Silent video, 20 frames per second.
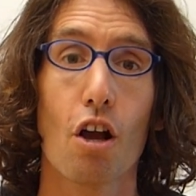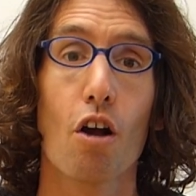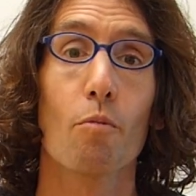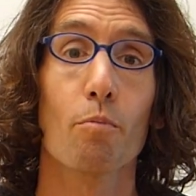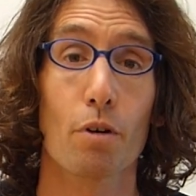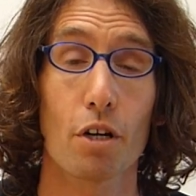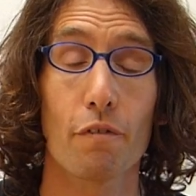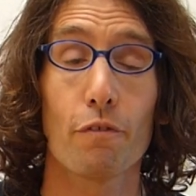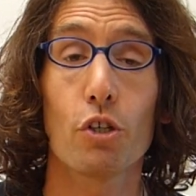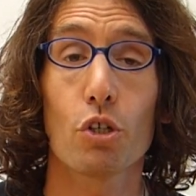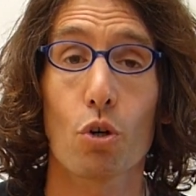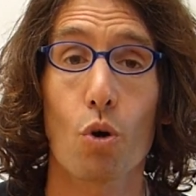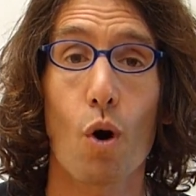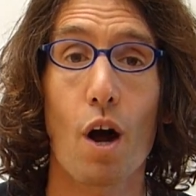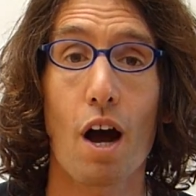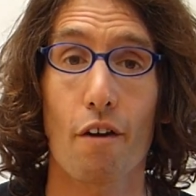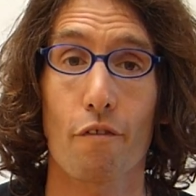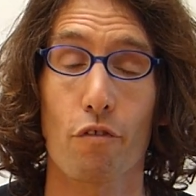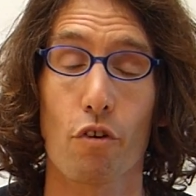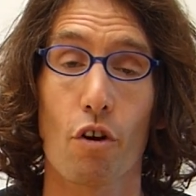But if you go
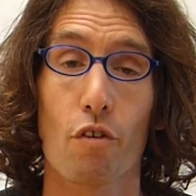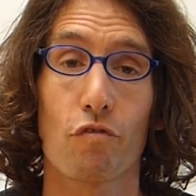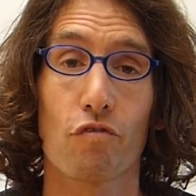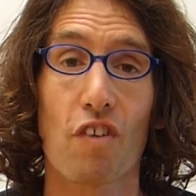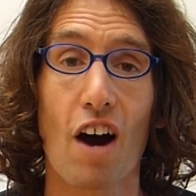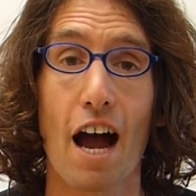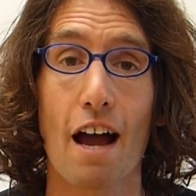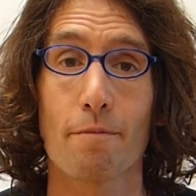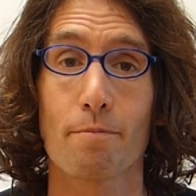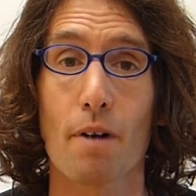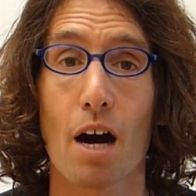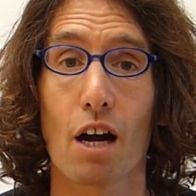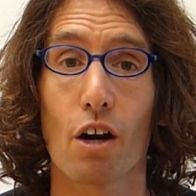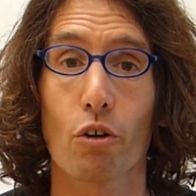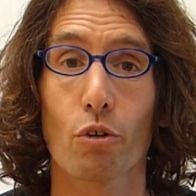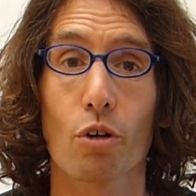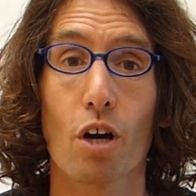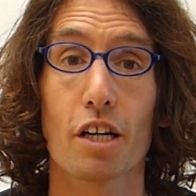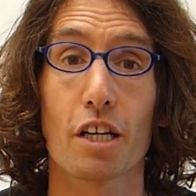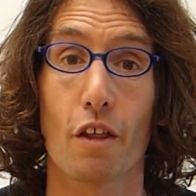out for a 5-mile
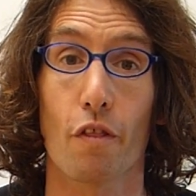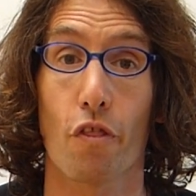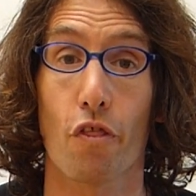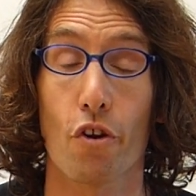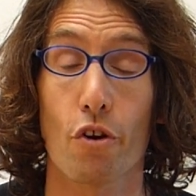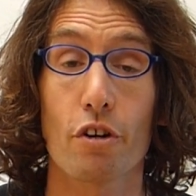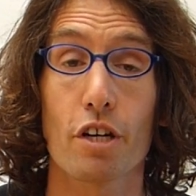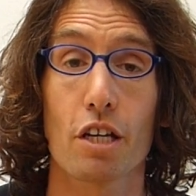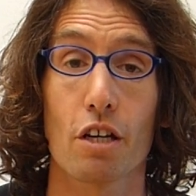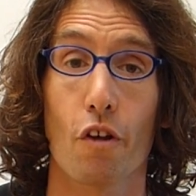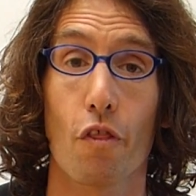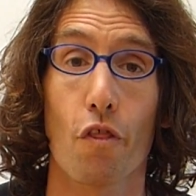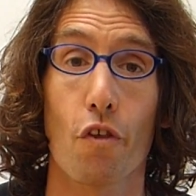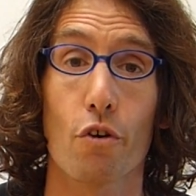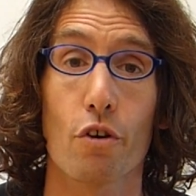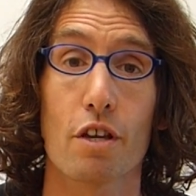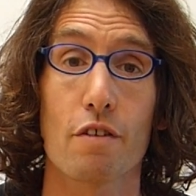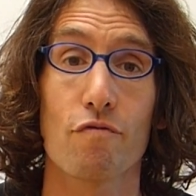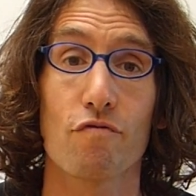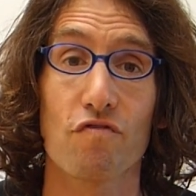run at 30 or
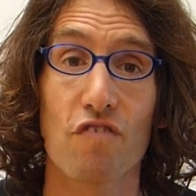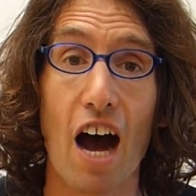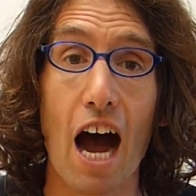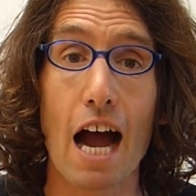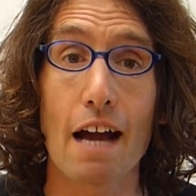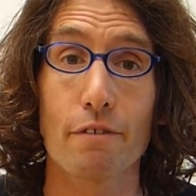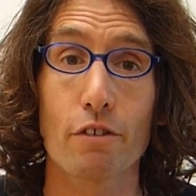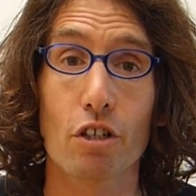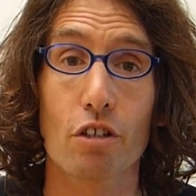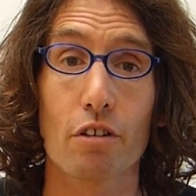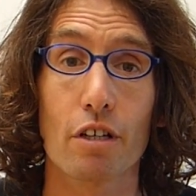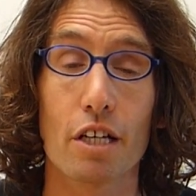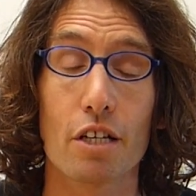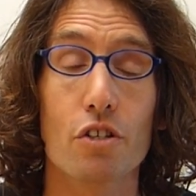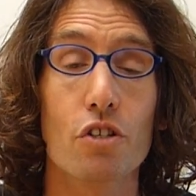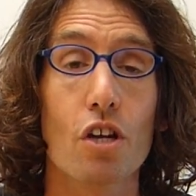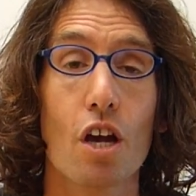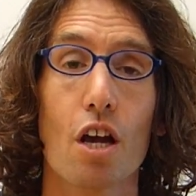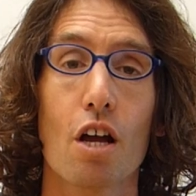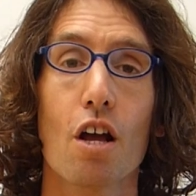35 degrees,
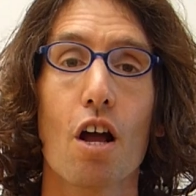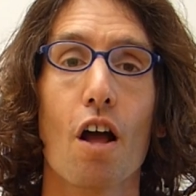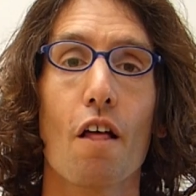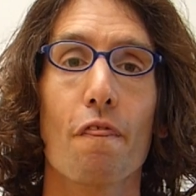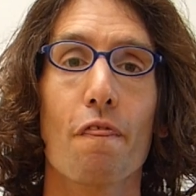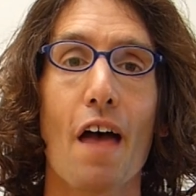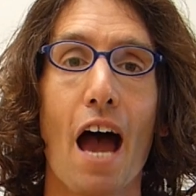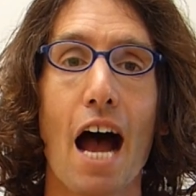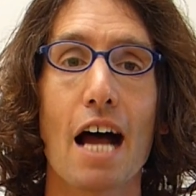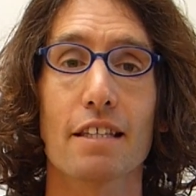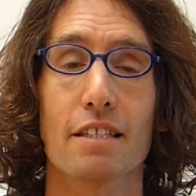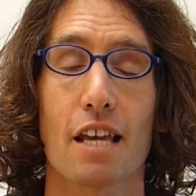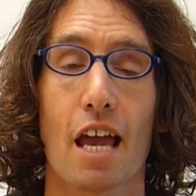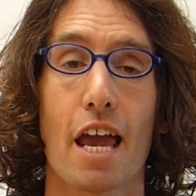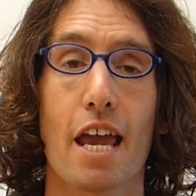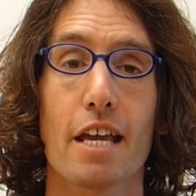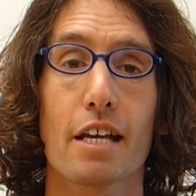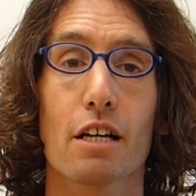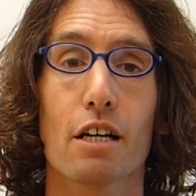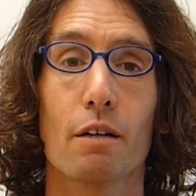that's
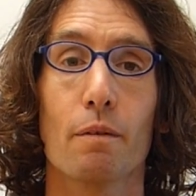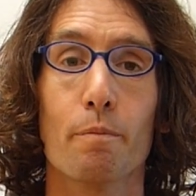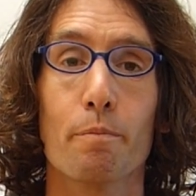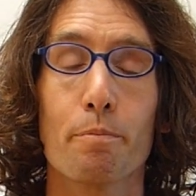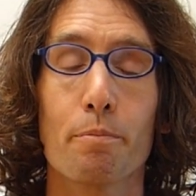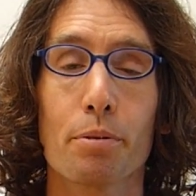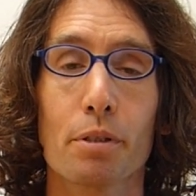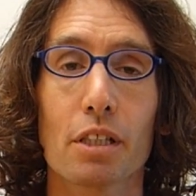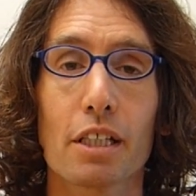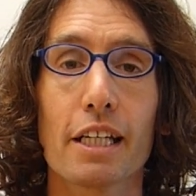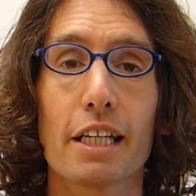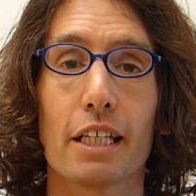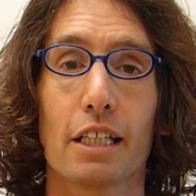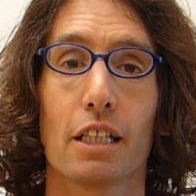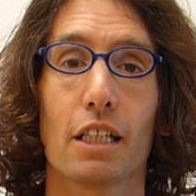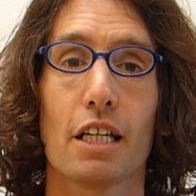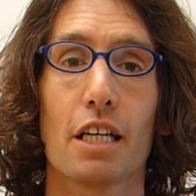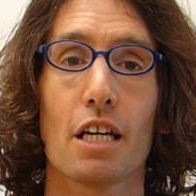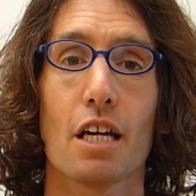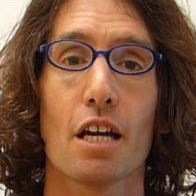a
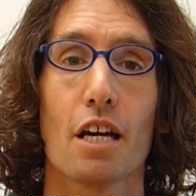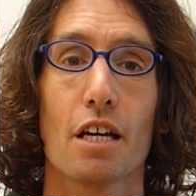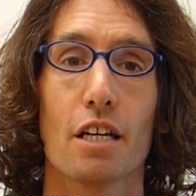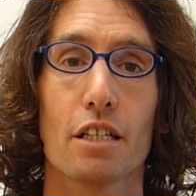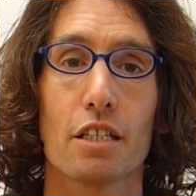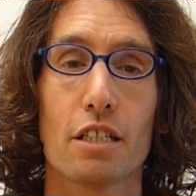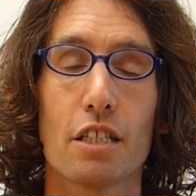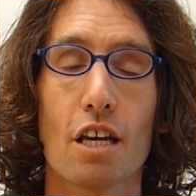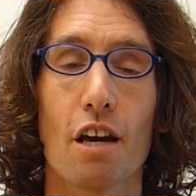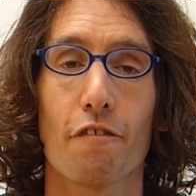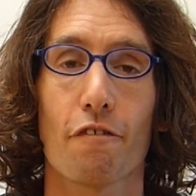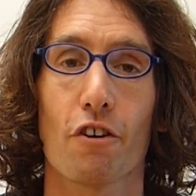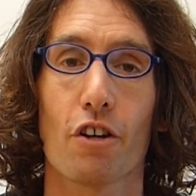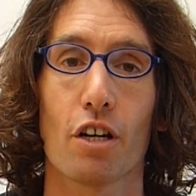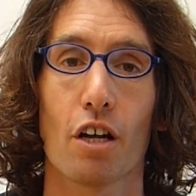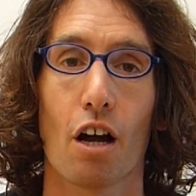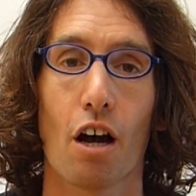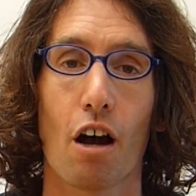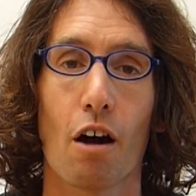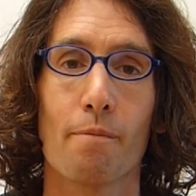completely different
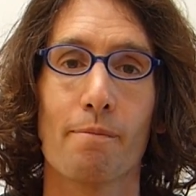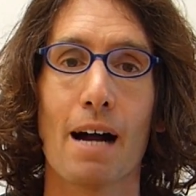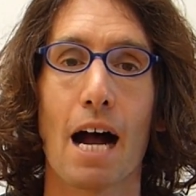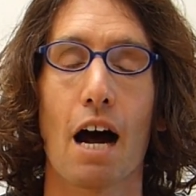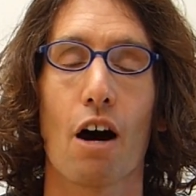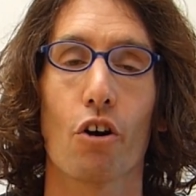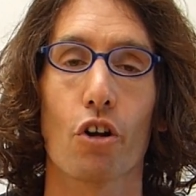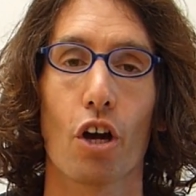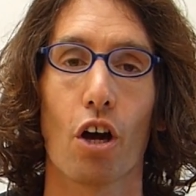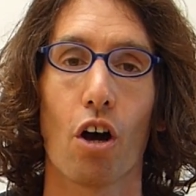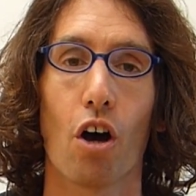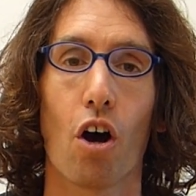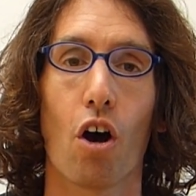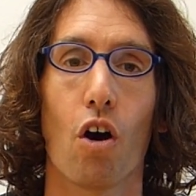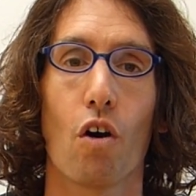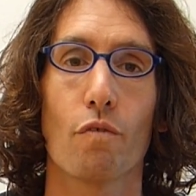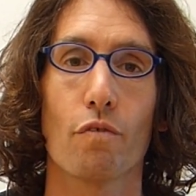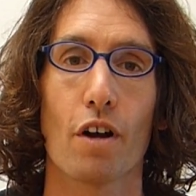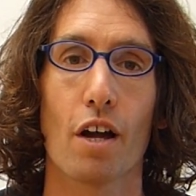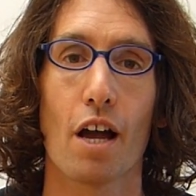amount
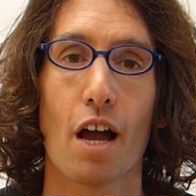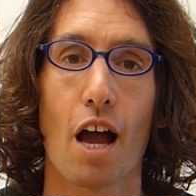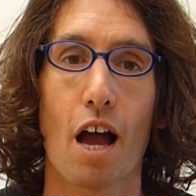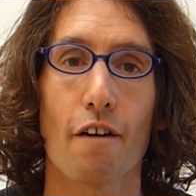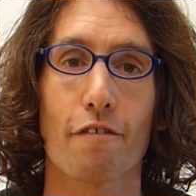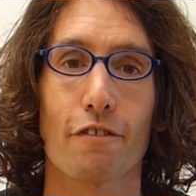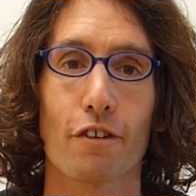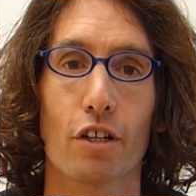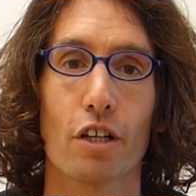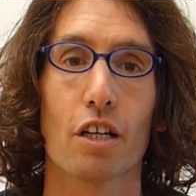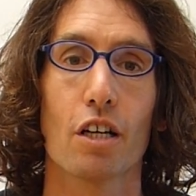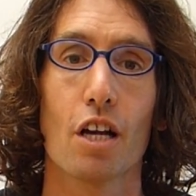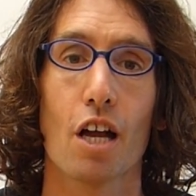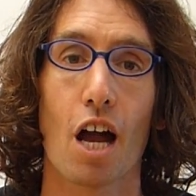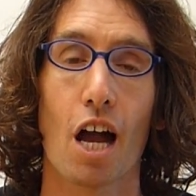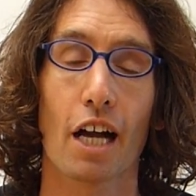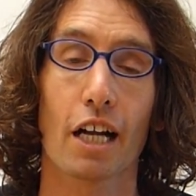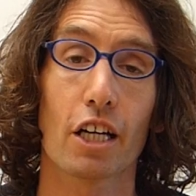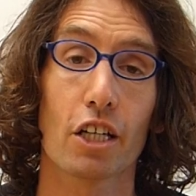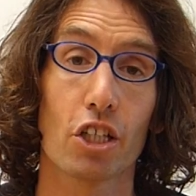of effort
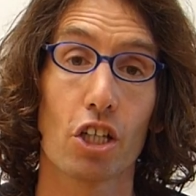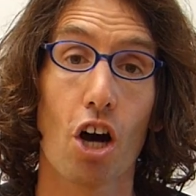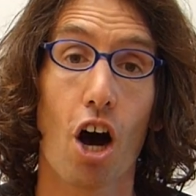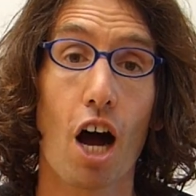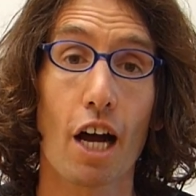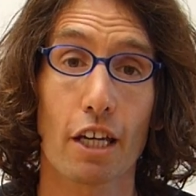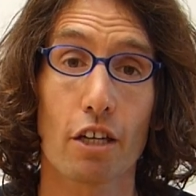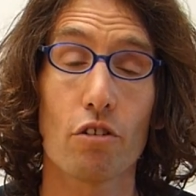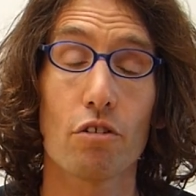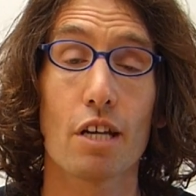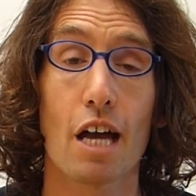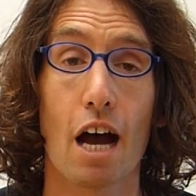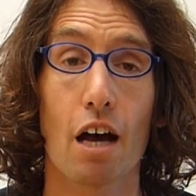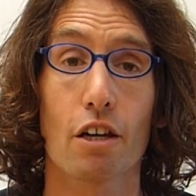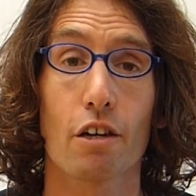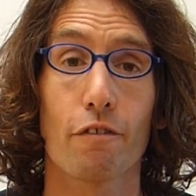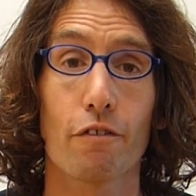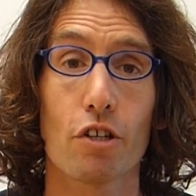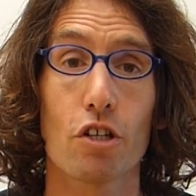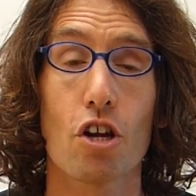and could knock you down
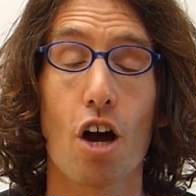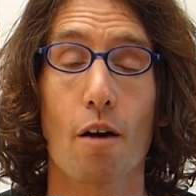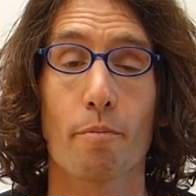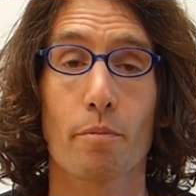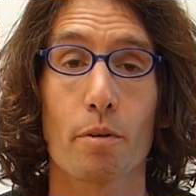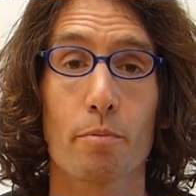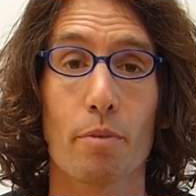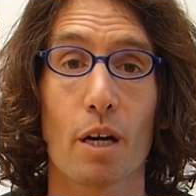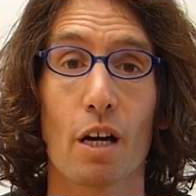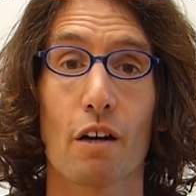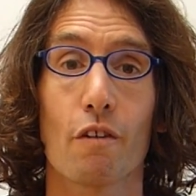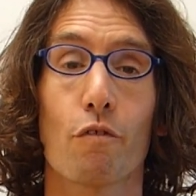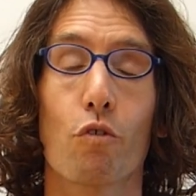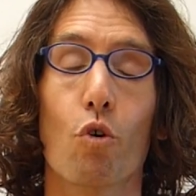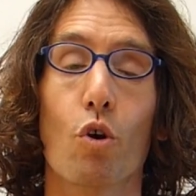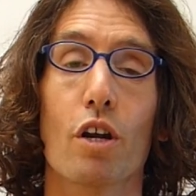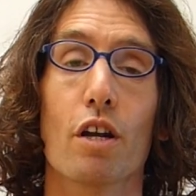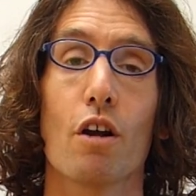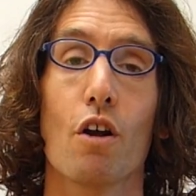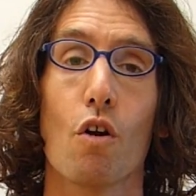if you're not prepared
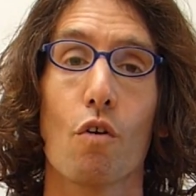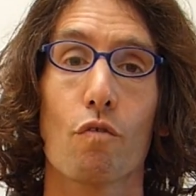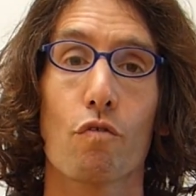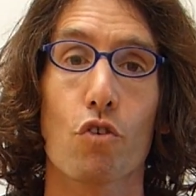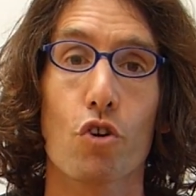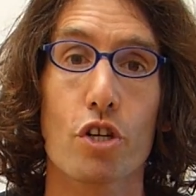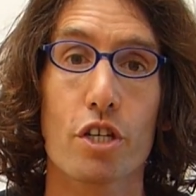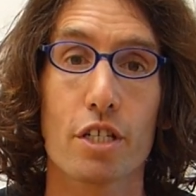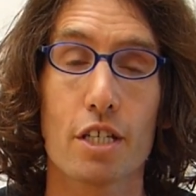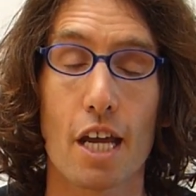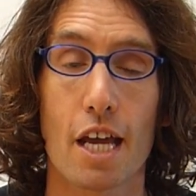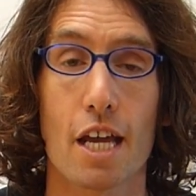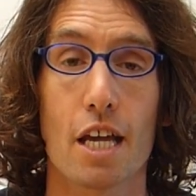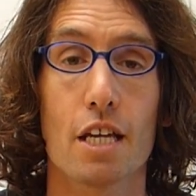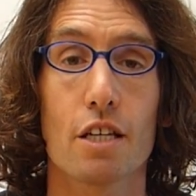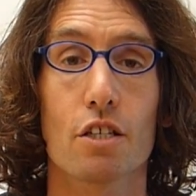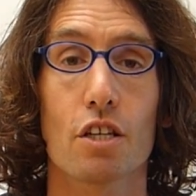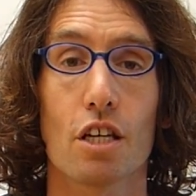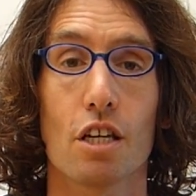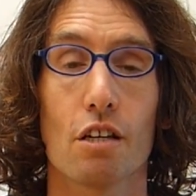for it for
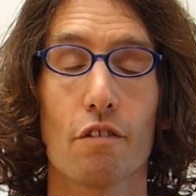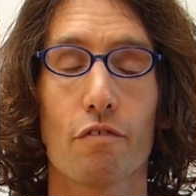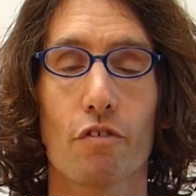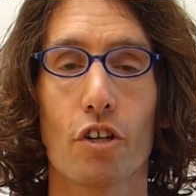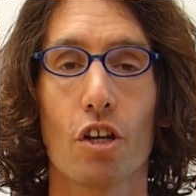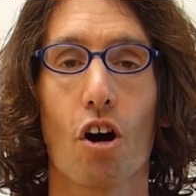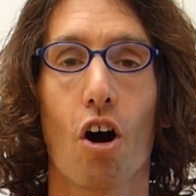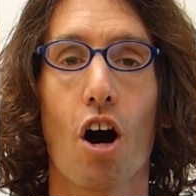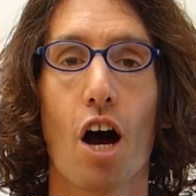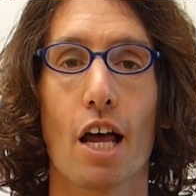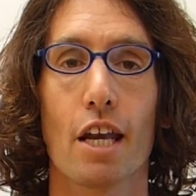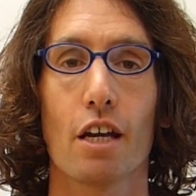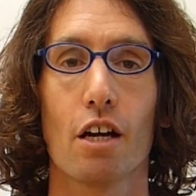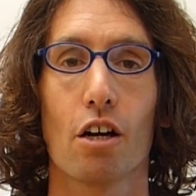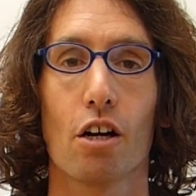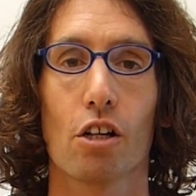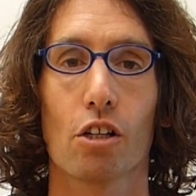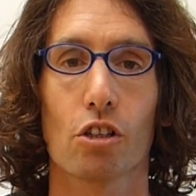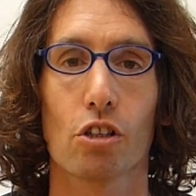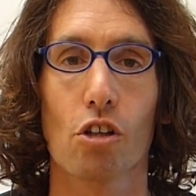days, if not
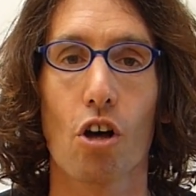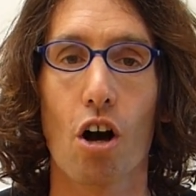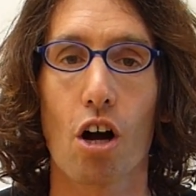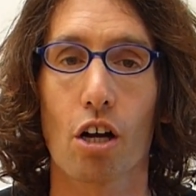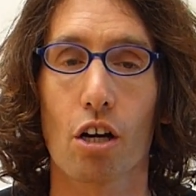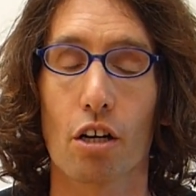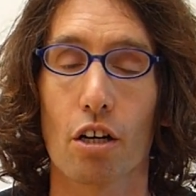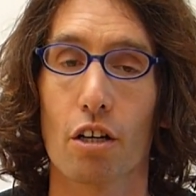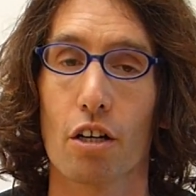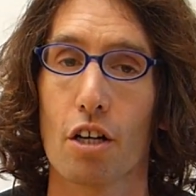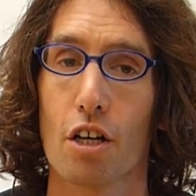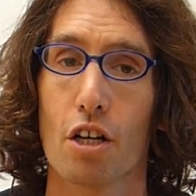longer.